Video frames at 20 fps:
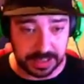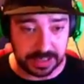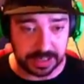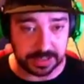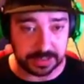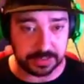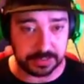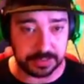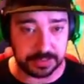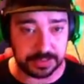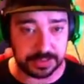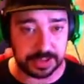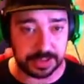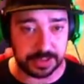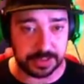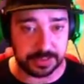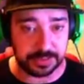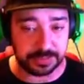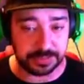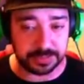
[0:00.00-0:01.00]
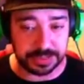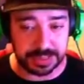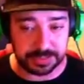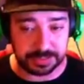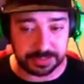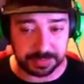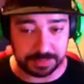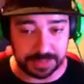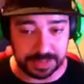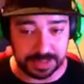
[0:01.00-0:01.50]
And also,
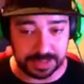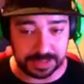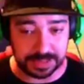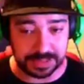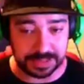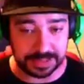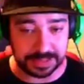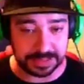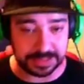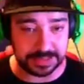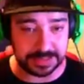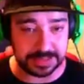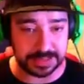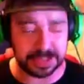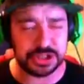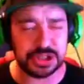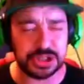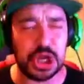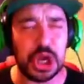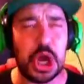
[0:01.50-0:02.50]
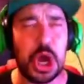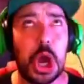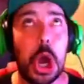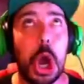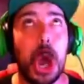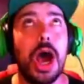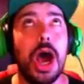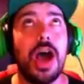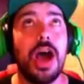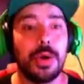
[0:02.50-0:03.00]
sleeping bag is
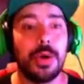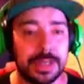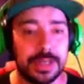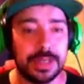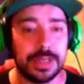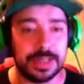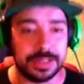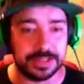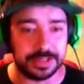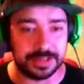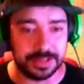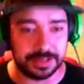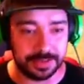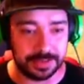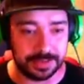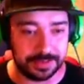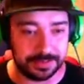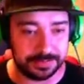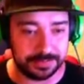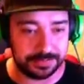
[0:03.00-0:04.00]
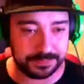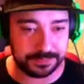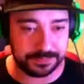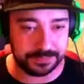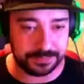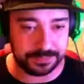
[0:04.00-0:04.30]
so necessary.